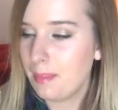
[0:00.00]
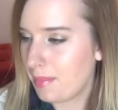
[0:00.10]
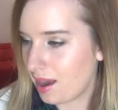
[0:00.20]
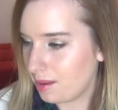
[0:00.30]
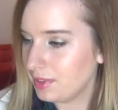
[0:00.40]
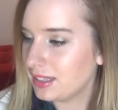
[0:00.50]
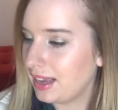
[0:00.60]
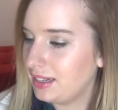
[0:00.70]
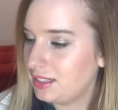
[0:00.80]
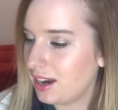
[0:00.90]
But I'm
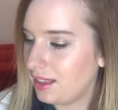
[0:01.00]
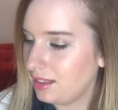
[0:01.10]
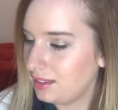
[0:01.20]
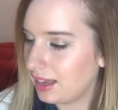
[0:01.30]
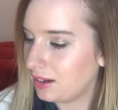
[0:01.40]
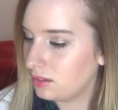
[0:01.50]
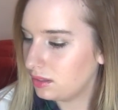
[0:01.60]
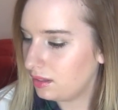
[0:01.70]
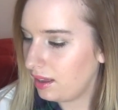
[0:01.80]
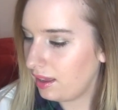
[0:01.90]
excited to try this out,
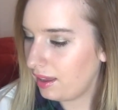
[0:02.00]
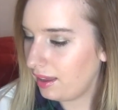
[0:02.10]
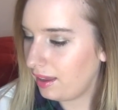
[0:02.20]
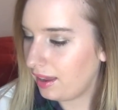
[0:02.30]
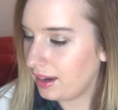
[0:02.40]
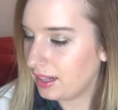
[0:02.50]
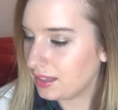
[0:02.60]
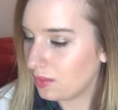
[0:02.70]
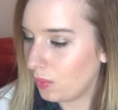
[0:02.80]
and it's